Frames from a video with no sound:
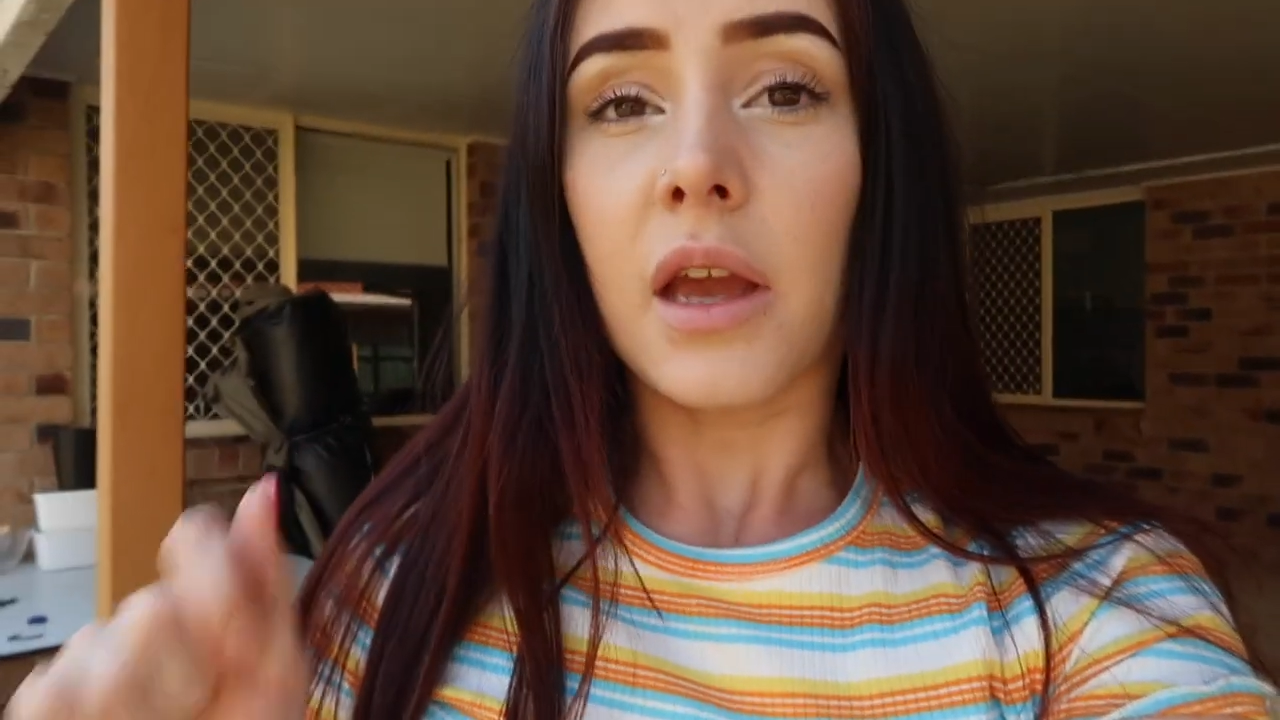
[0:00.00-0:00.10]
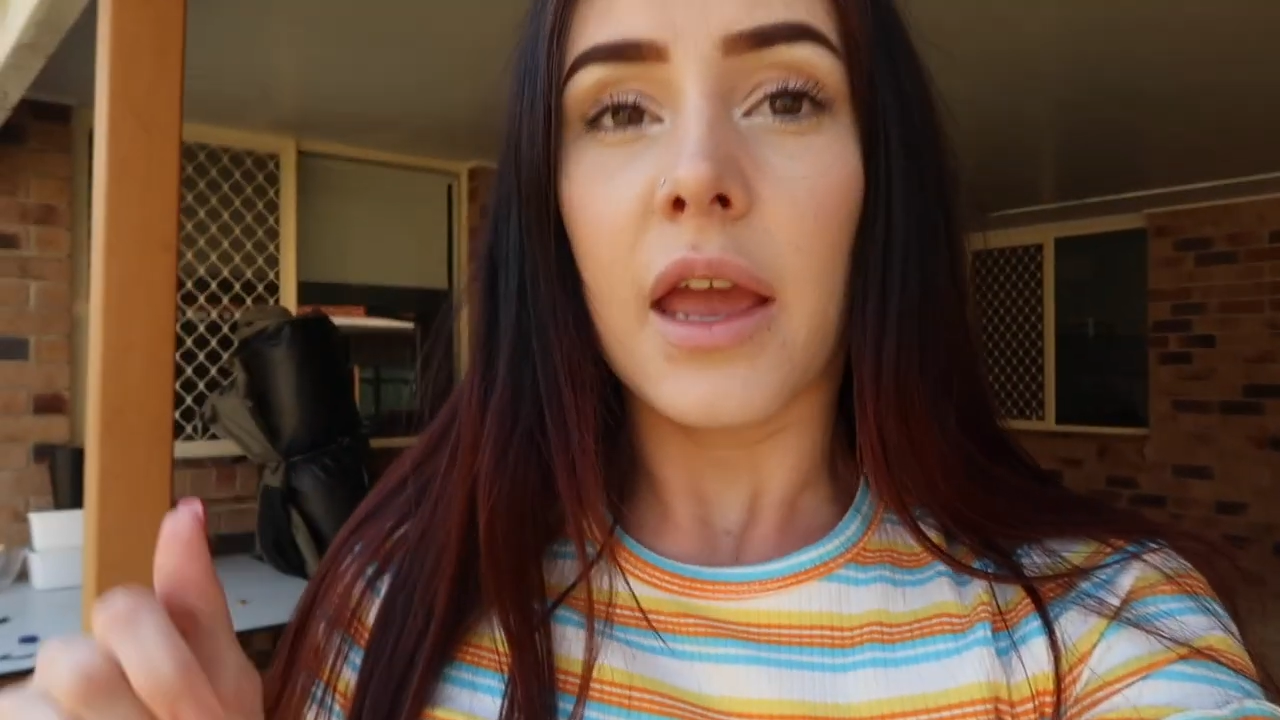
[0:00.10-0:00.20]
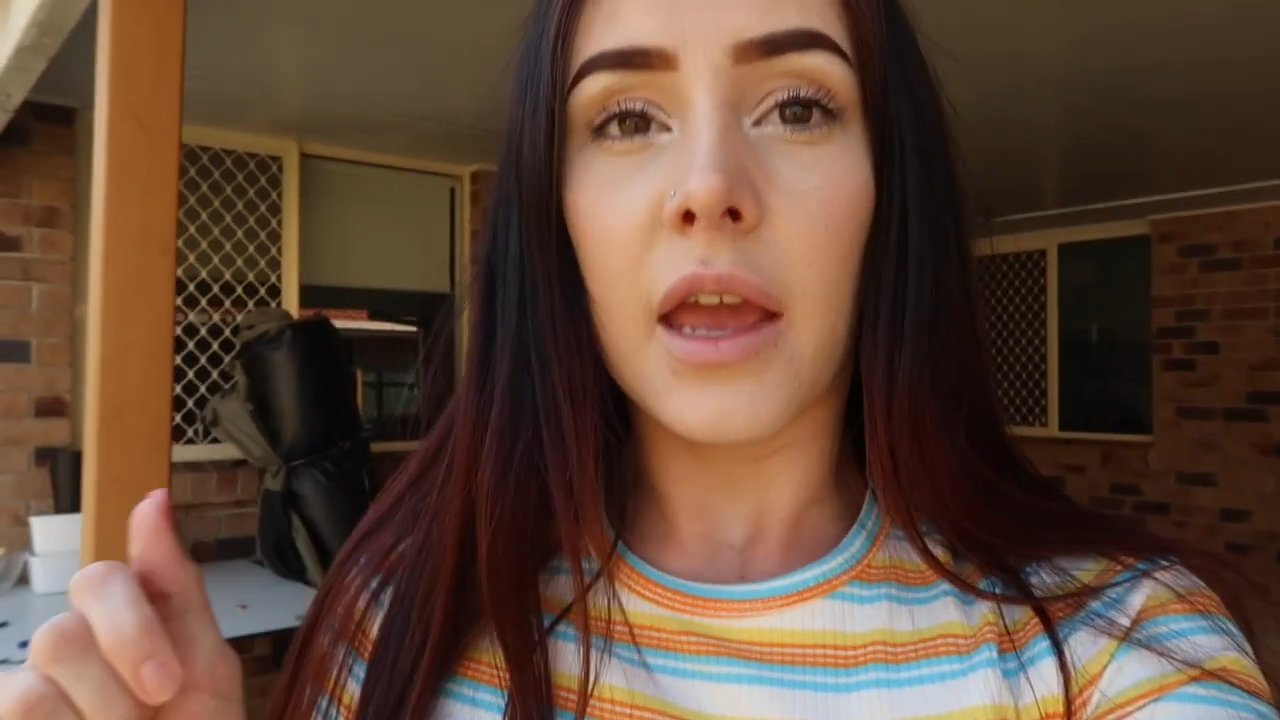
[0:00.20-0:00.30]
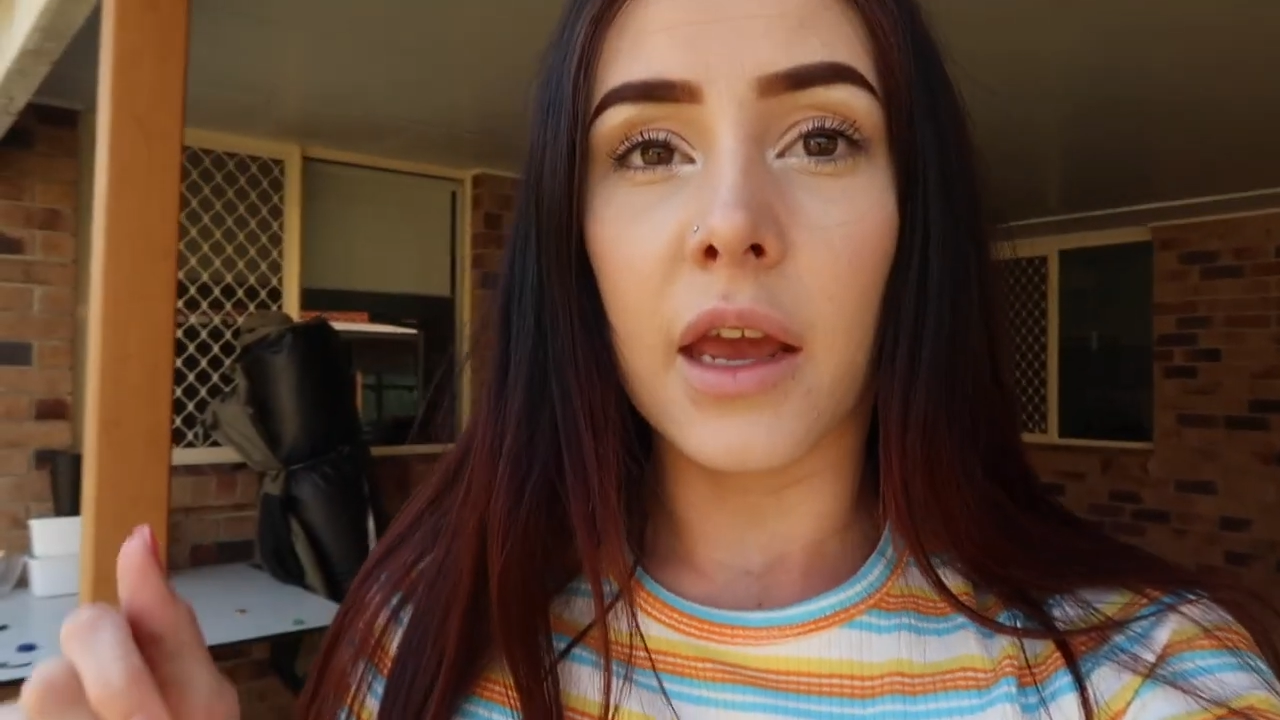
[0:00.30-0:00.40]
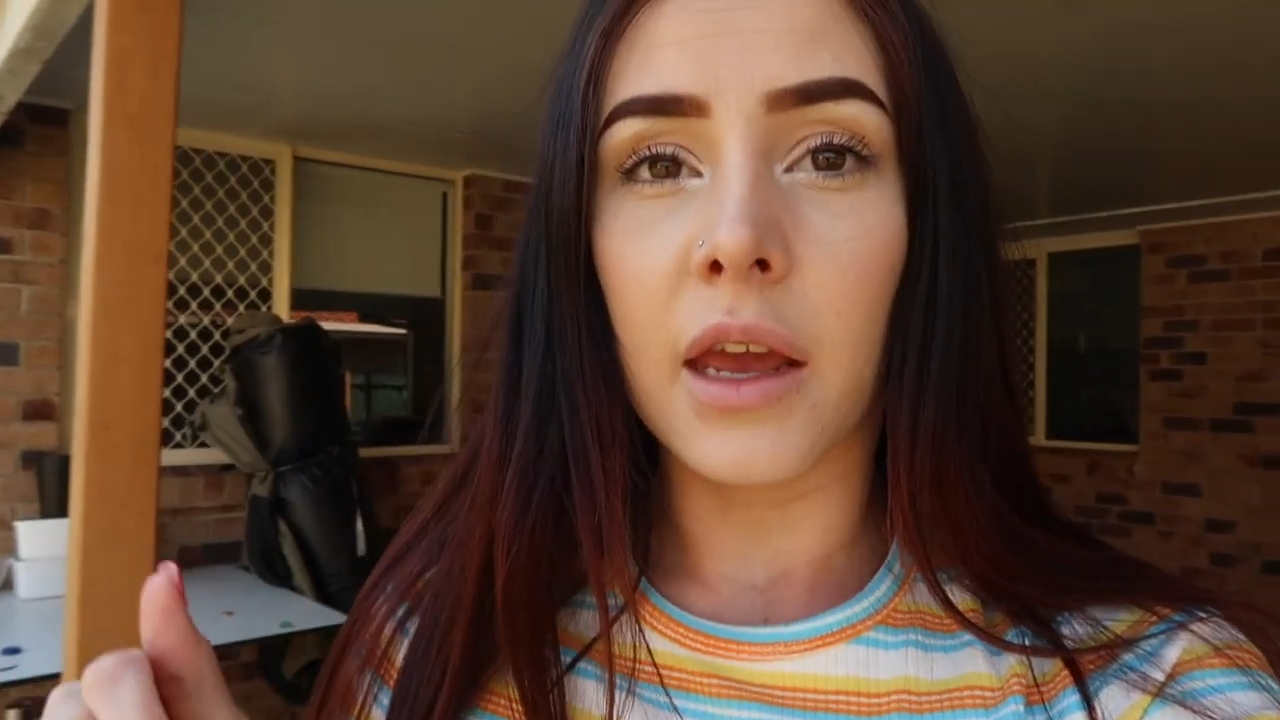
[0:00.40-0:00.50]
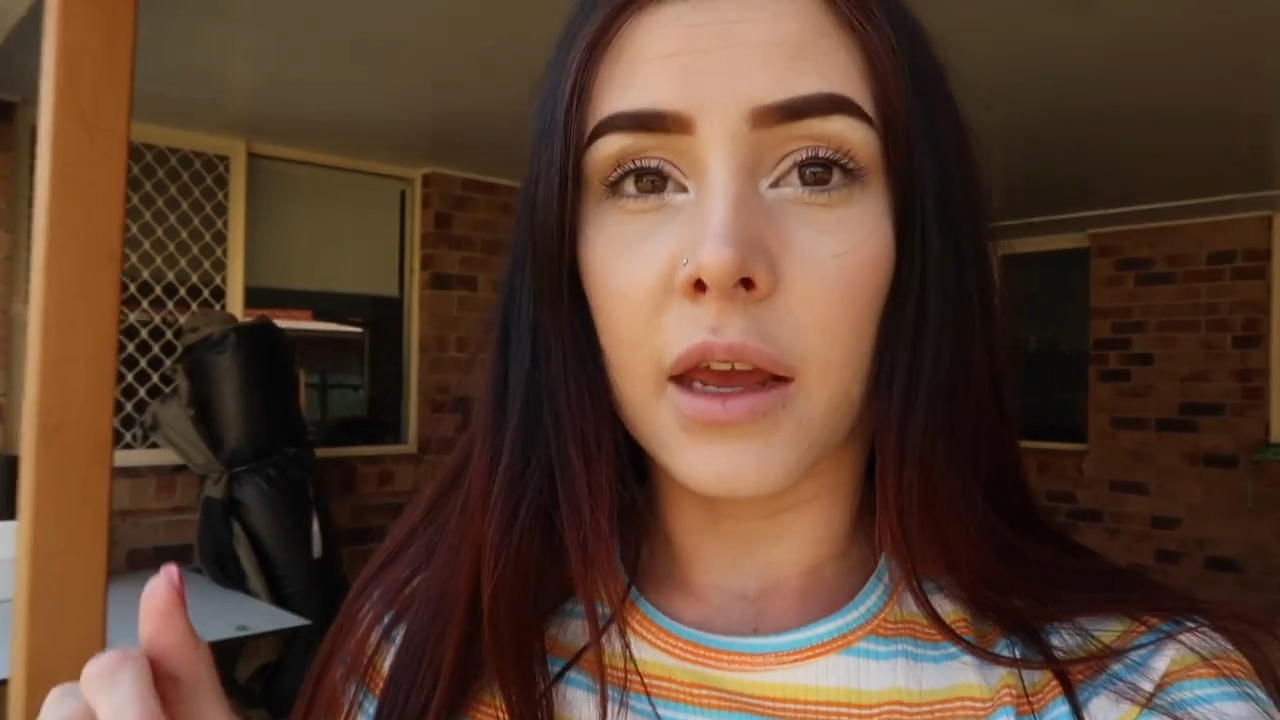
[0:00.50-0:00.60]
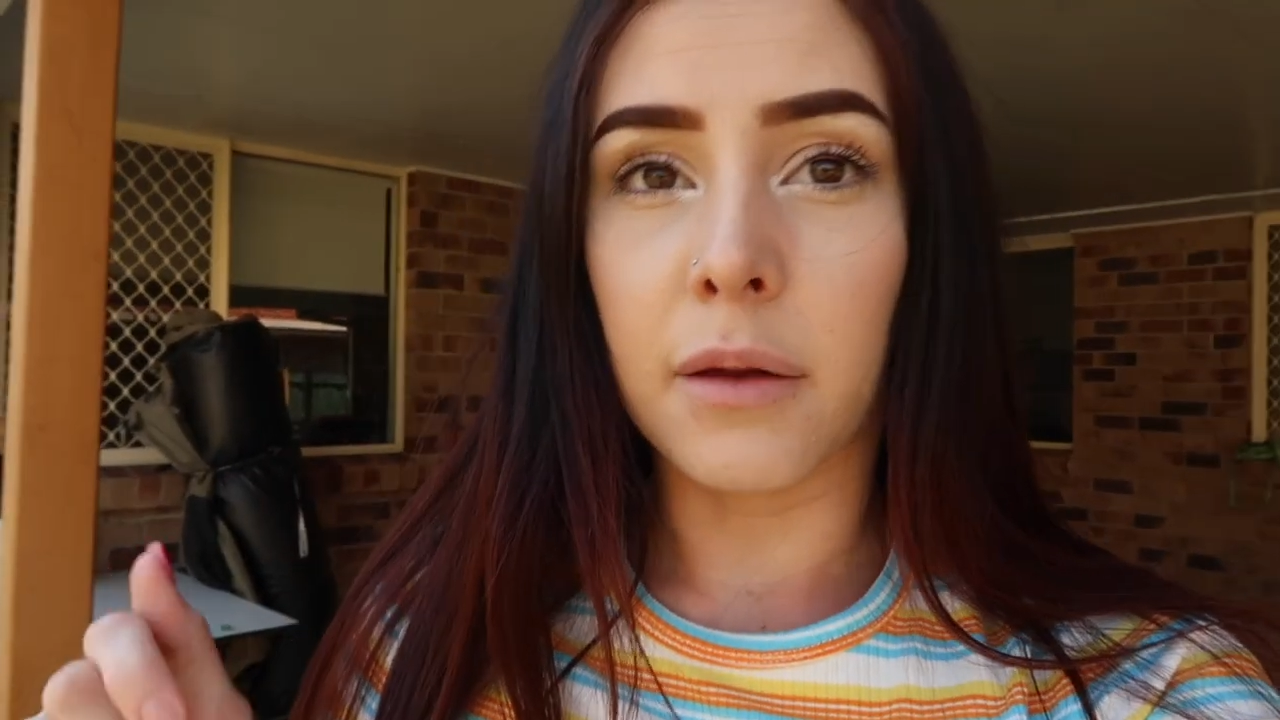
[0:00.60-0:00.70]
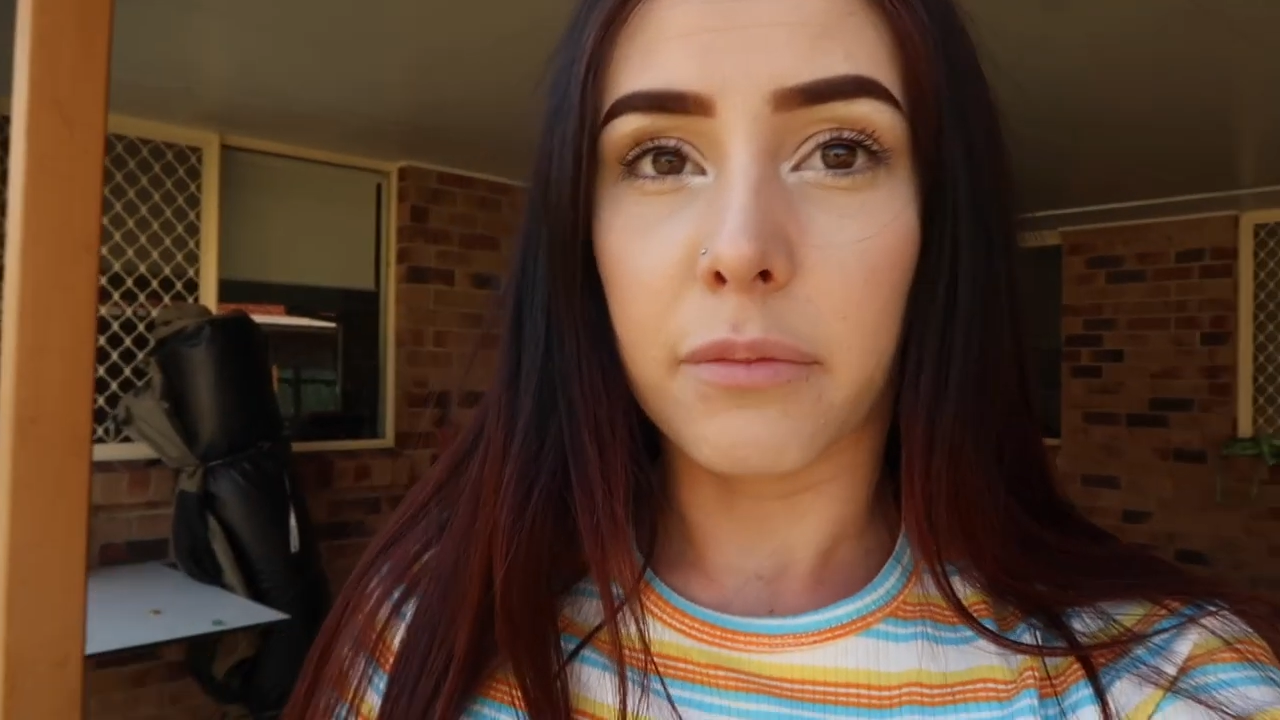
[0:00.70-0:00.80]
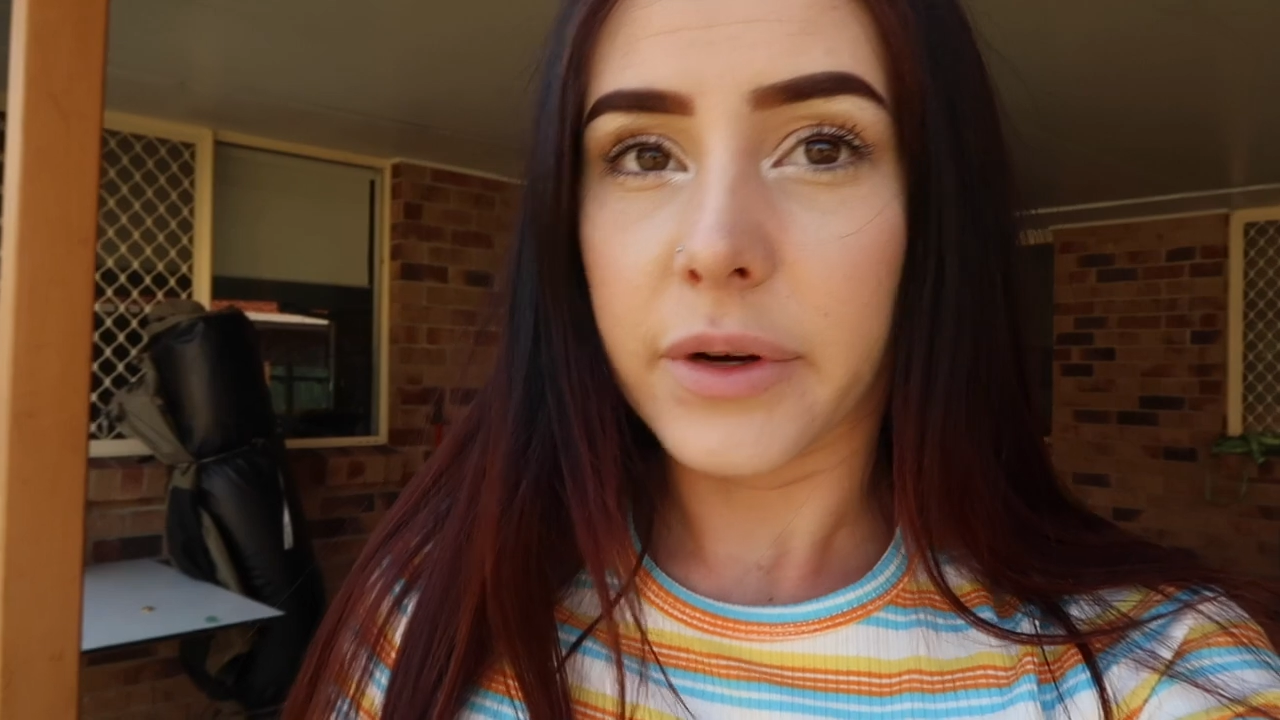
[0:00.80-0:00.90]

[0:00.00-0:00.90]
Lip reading: here in